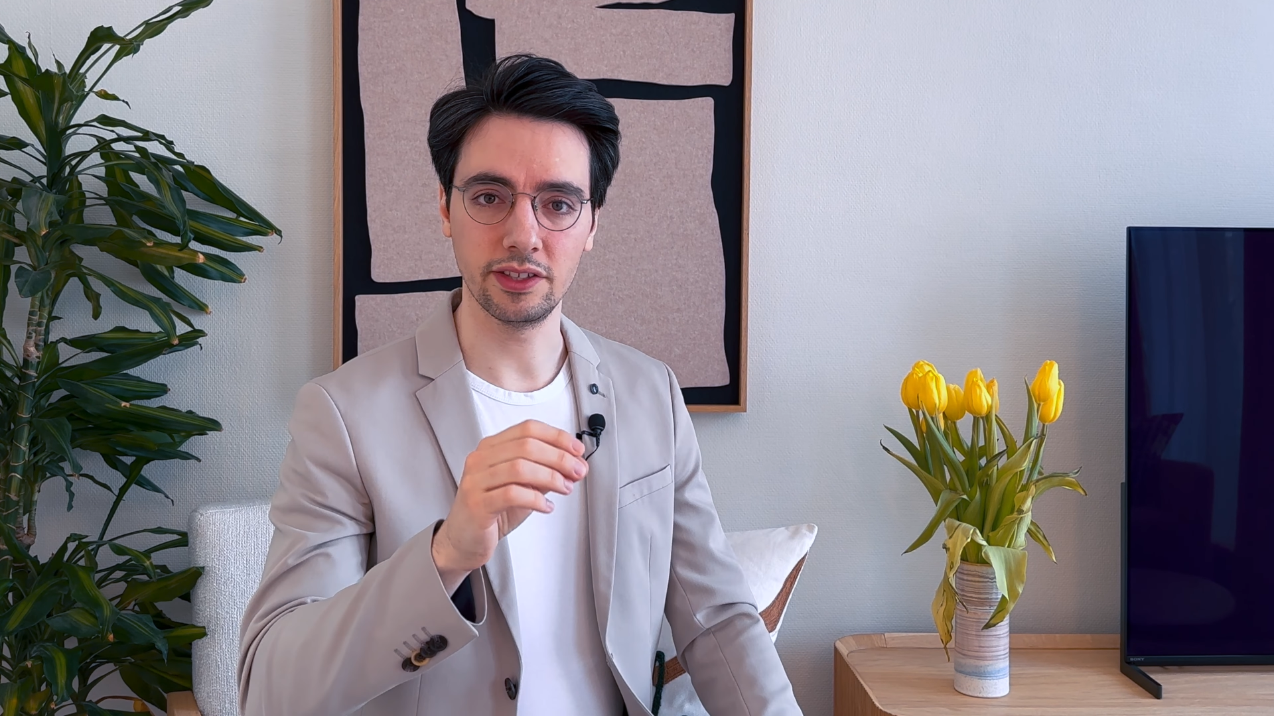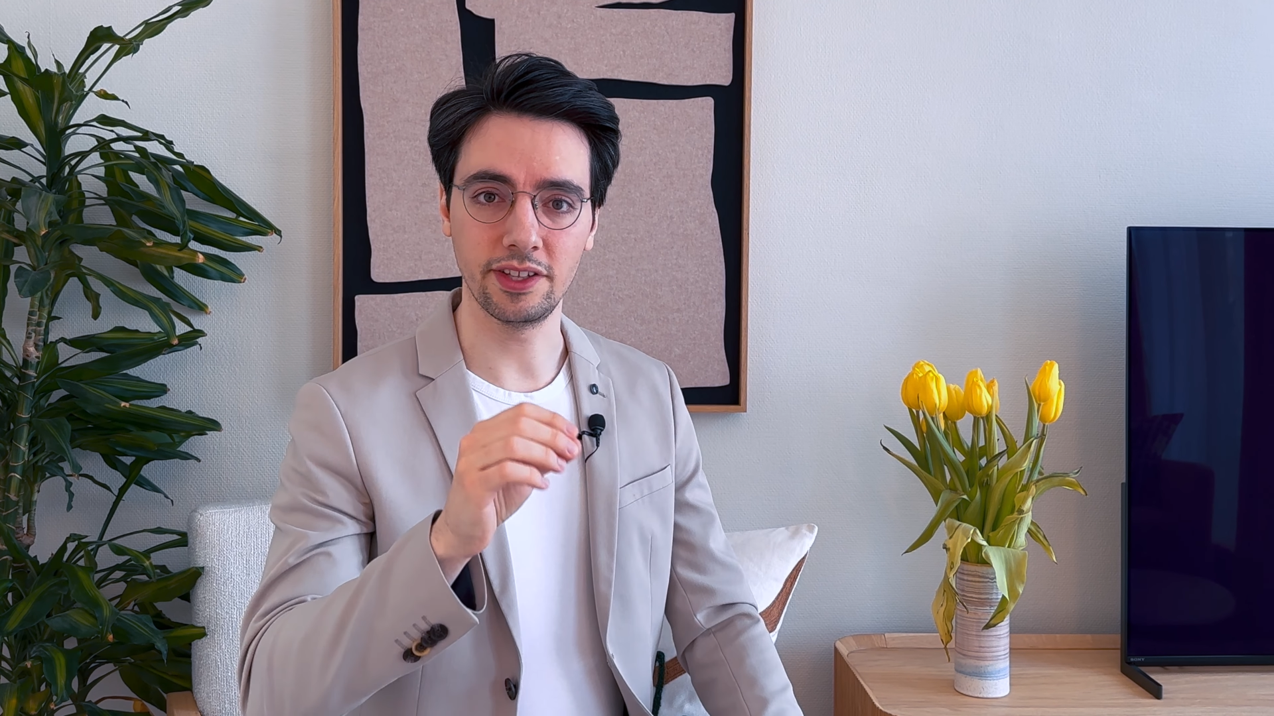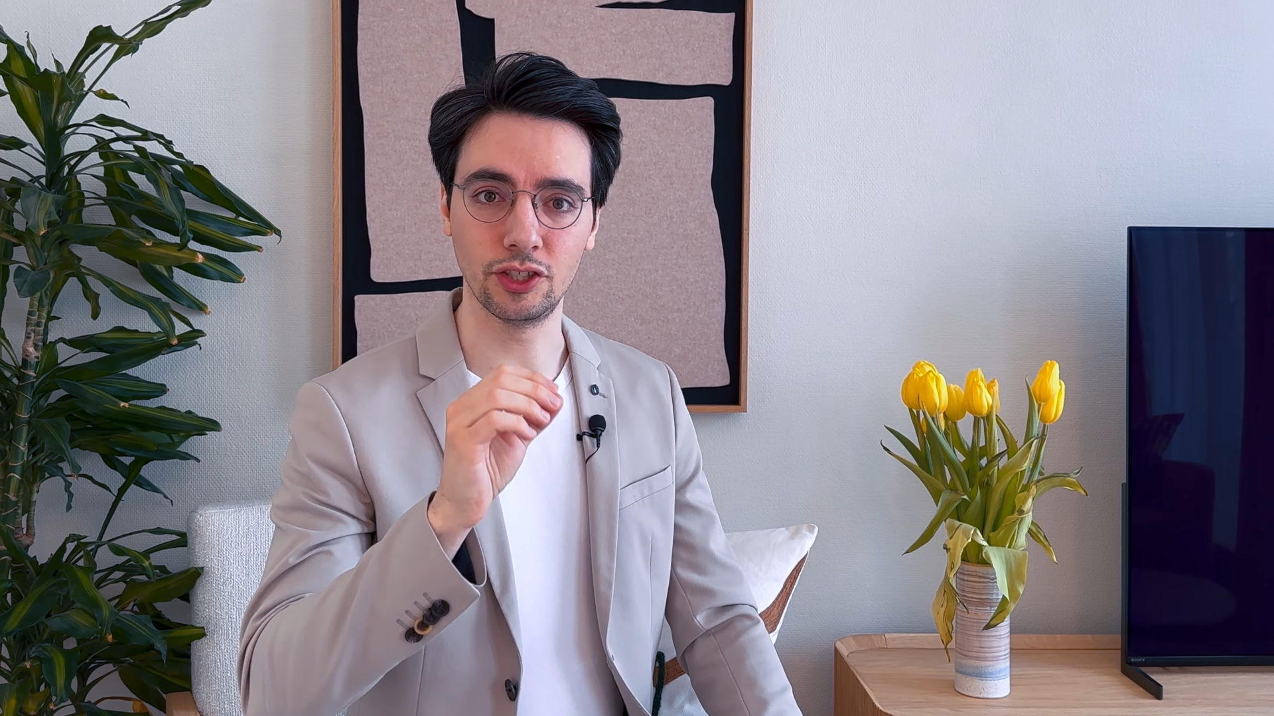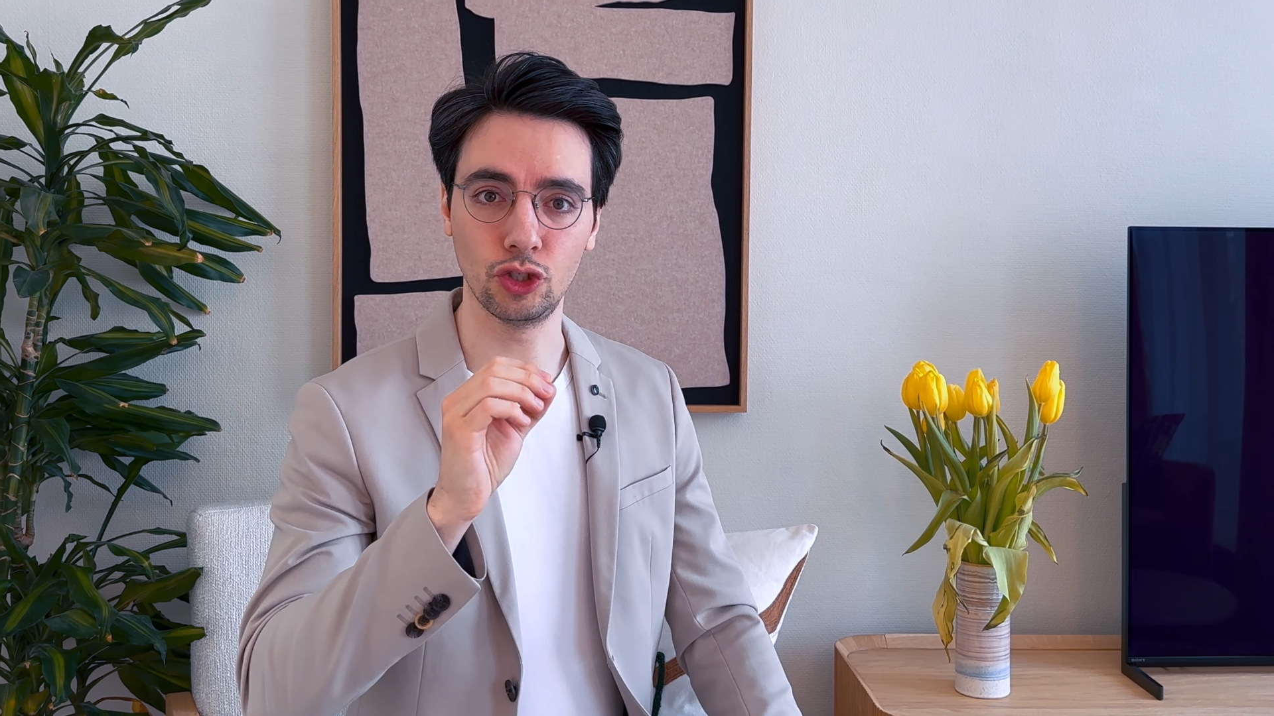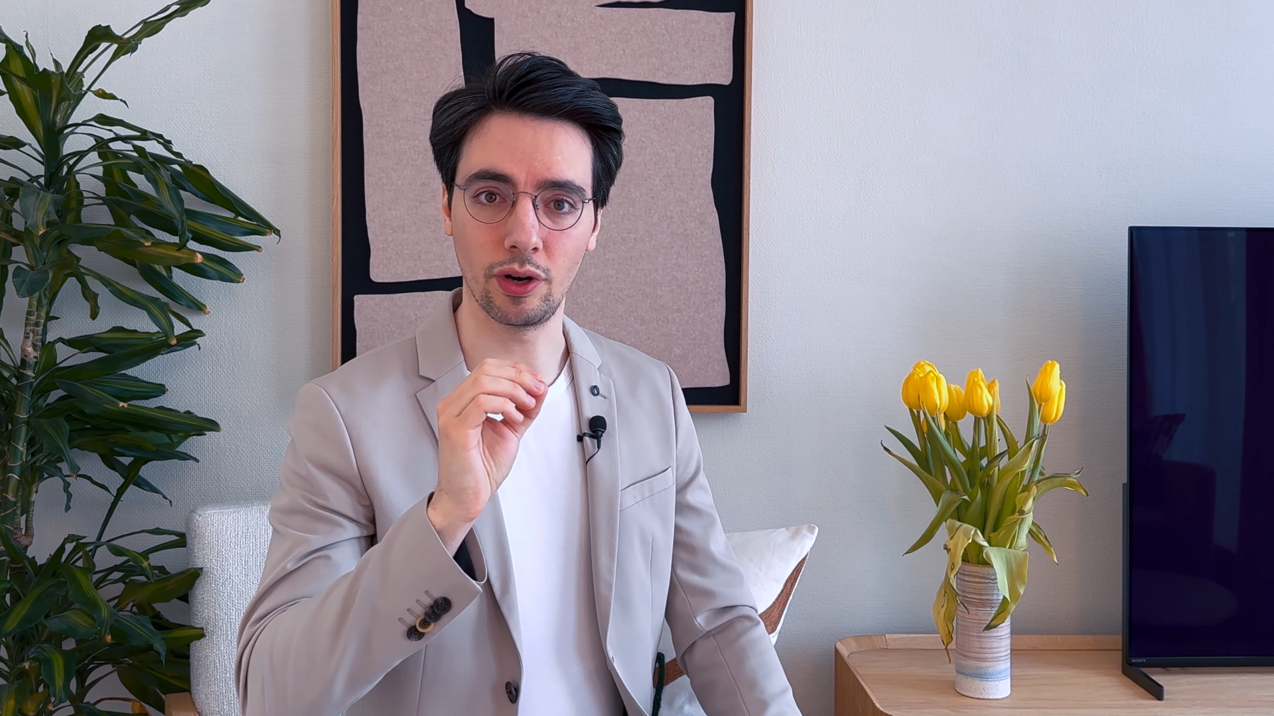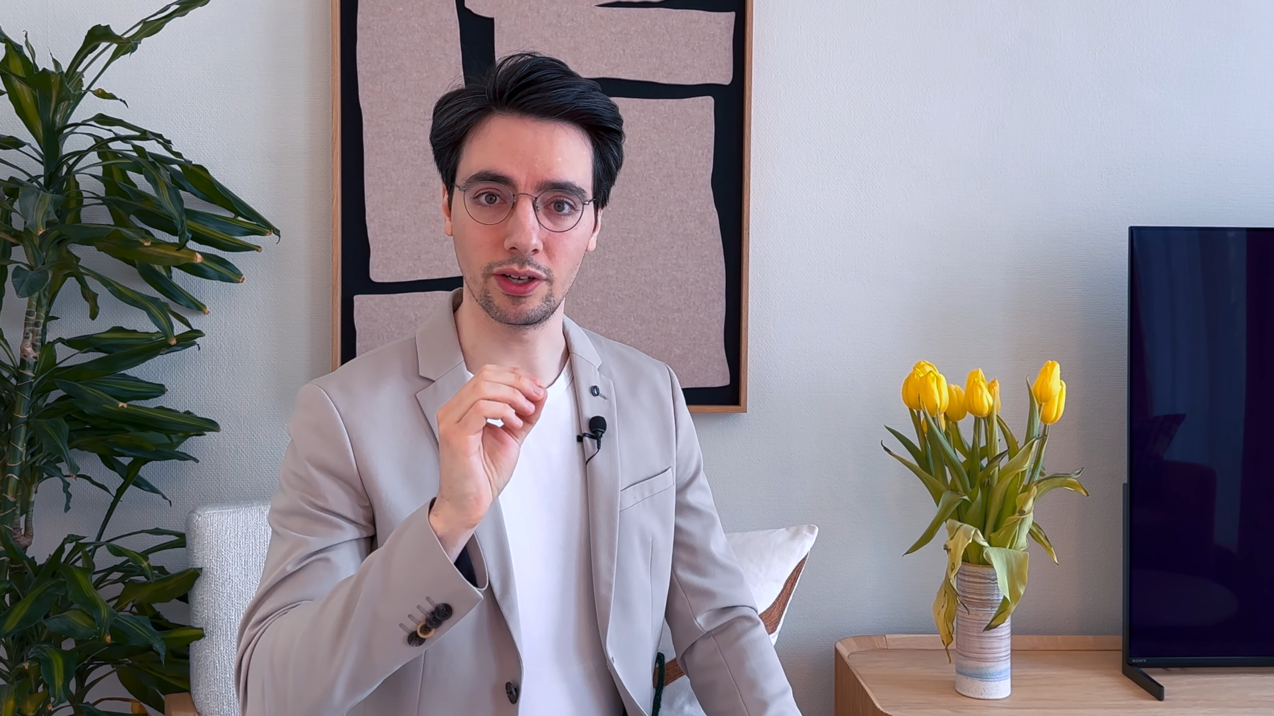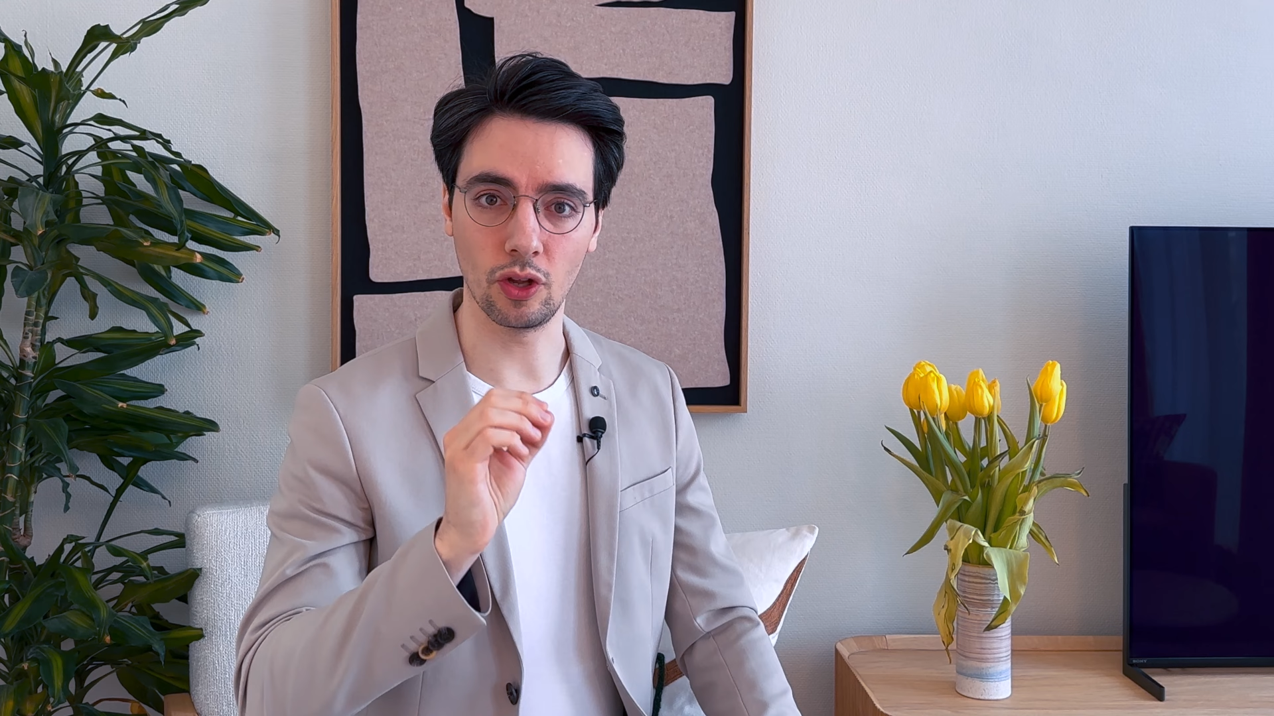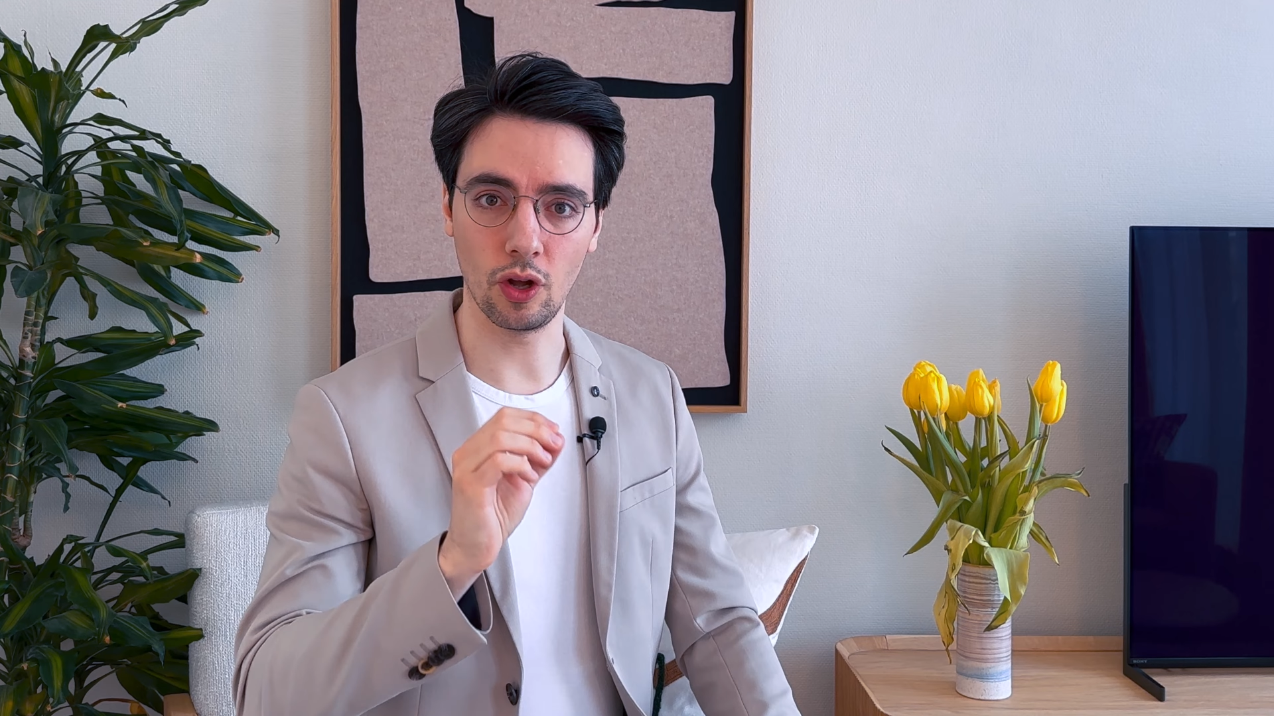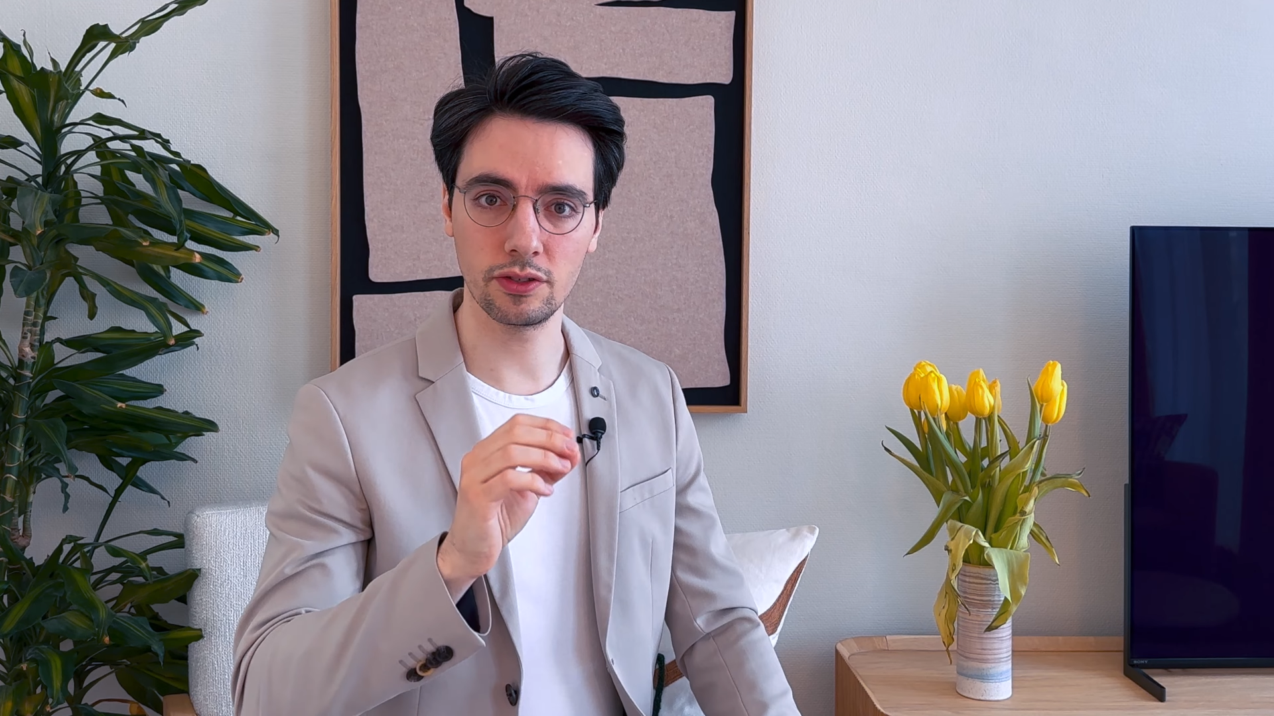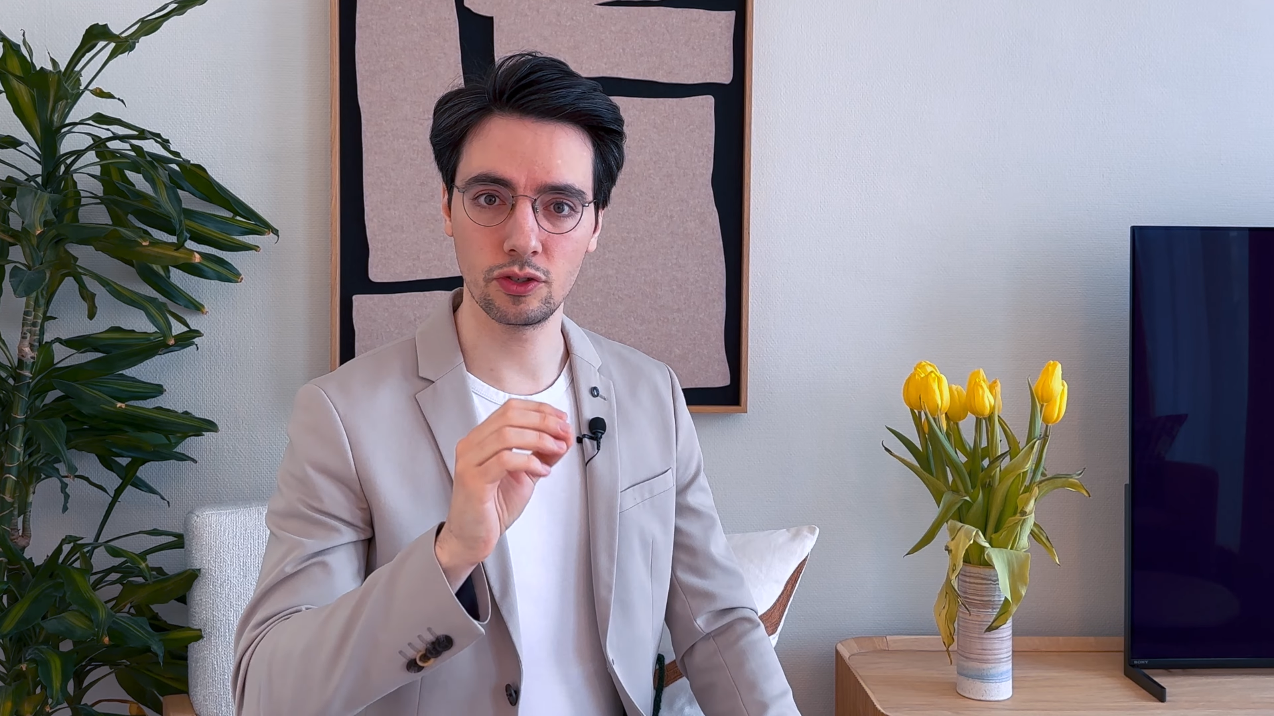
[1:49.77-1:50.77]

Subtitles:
that you are not